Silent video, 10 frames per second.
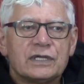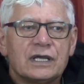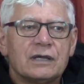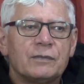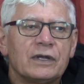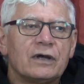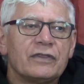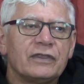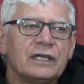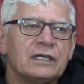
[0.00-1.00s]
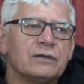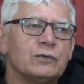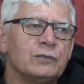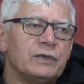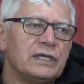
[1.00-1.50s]
but I think it
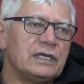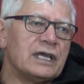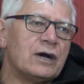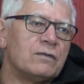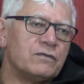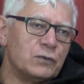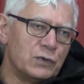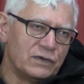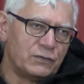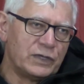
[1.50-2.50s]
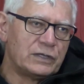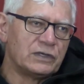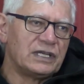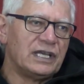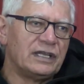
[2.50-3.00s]
would be helpful if we
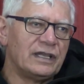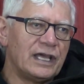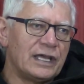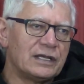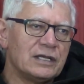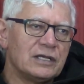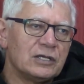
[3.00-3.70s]
could get that